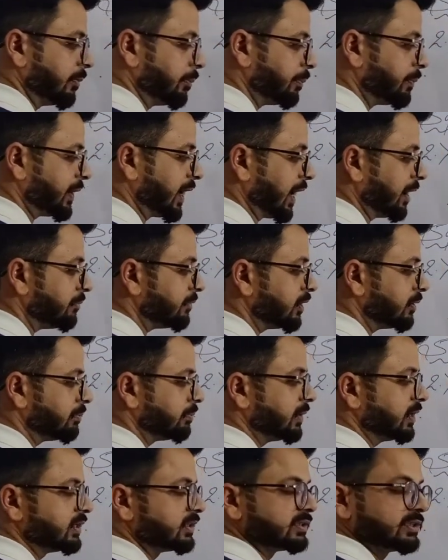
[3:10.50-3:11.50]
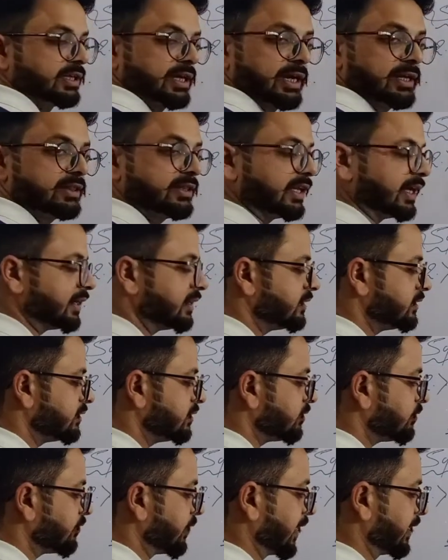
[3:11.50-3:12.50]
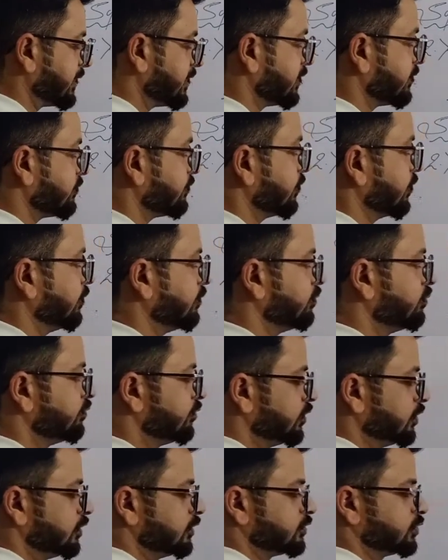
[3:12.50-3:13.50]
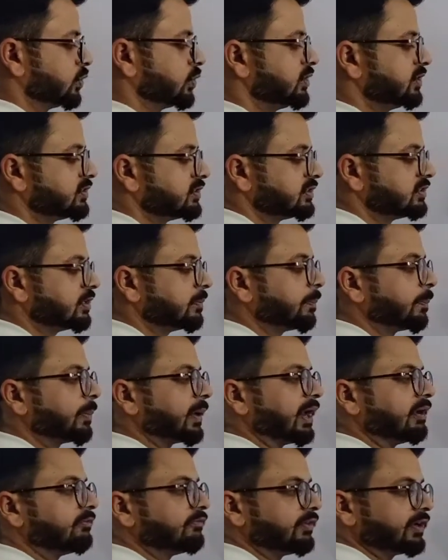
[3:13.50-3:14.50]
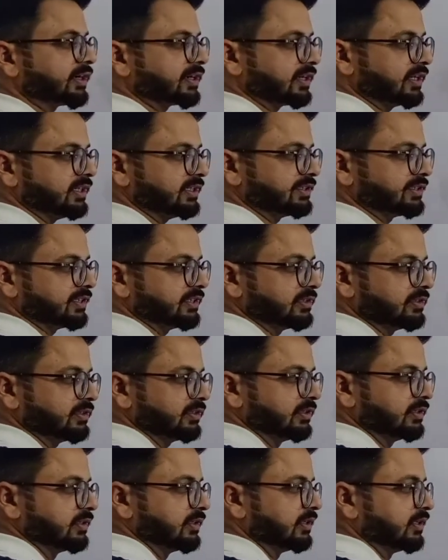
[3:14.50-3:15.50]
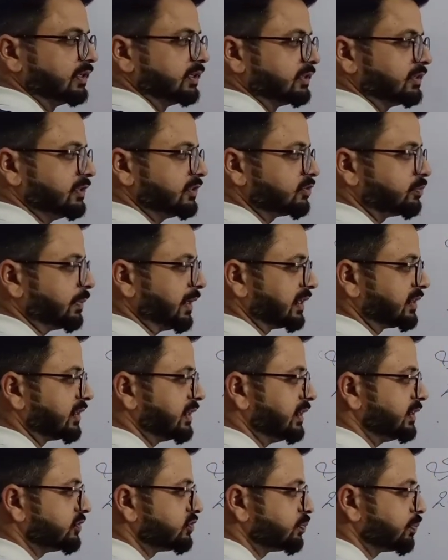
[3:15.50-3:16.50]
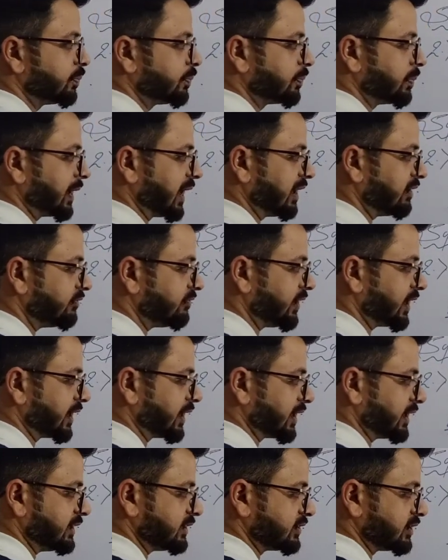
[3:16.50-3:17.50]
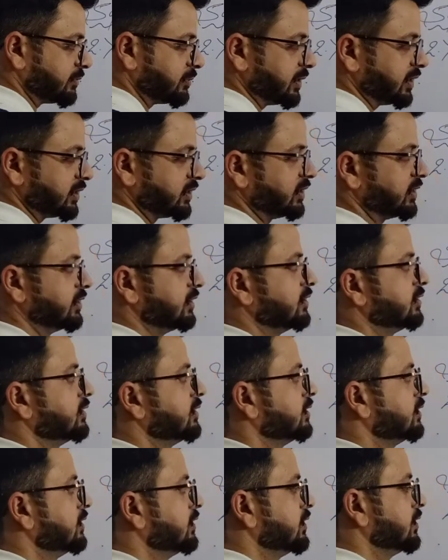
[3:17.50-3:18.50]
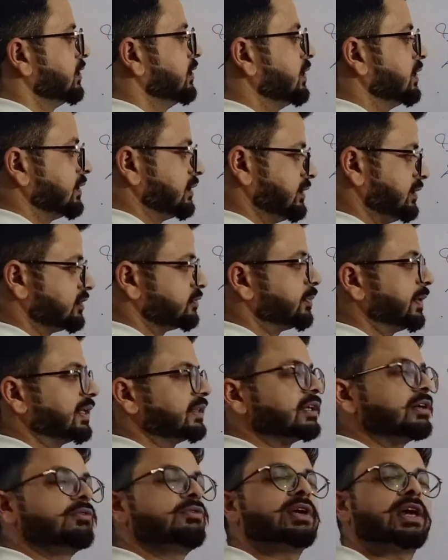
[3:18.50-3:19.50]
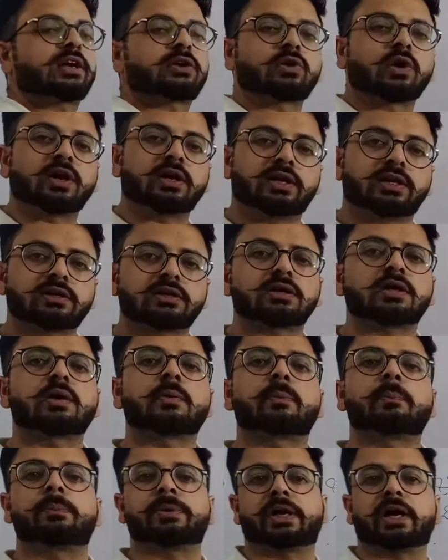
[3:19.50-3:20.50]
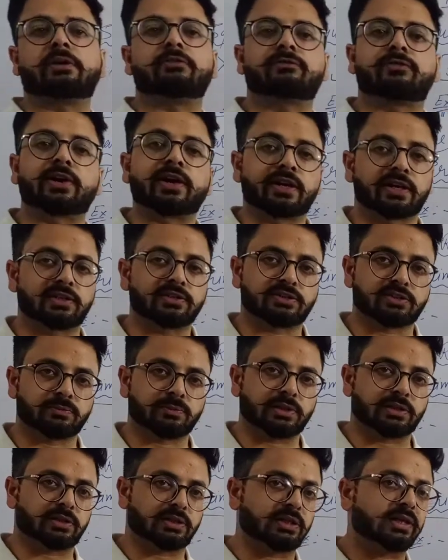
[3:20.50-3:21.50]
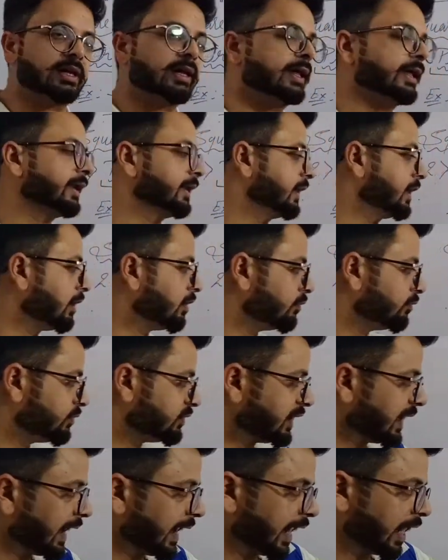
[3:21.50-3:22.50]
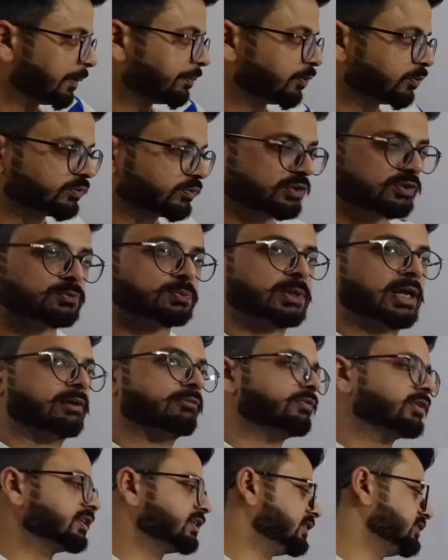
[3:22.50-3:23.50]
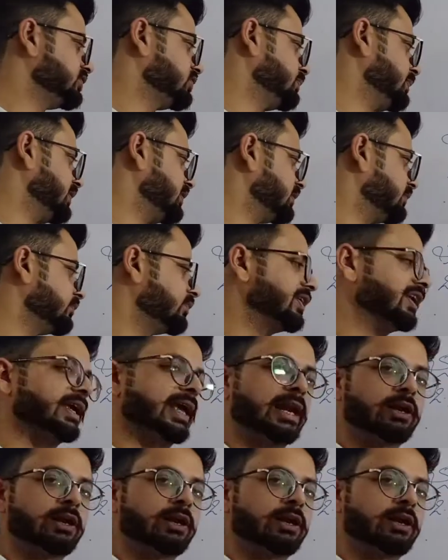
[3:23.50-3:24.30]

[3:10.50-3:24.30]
prime numbers and they are in the factor form. So this is the prime factorization. This method is prime factorization method. This method we are calling prime factorization method. Now with the help of this prime factorization method, we